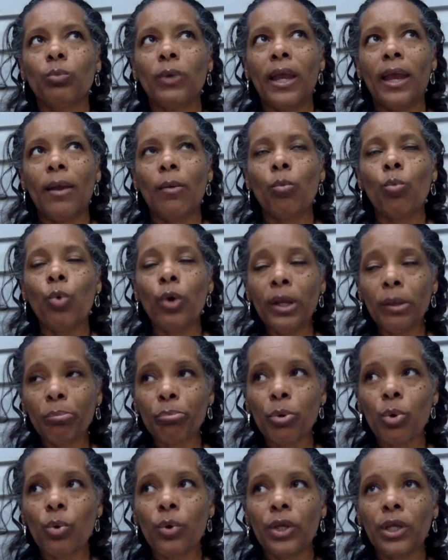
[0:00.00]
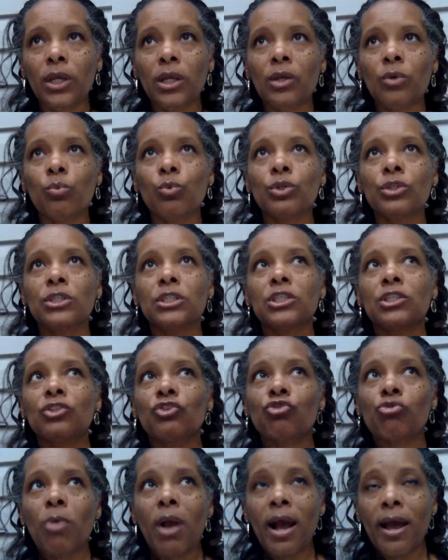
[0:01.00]
at one point was
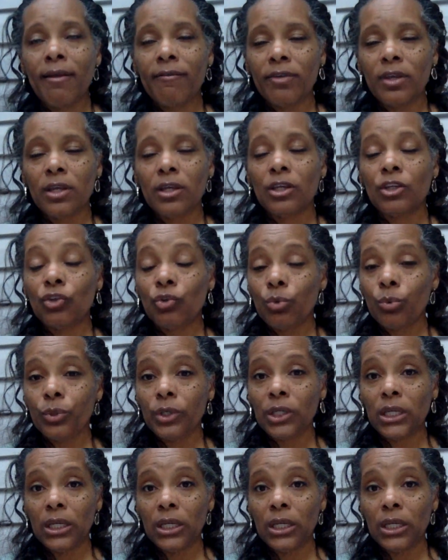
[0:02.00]
driving and doing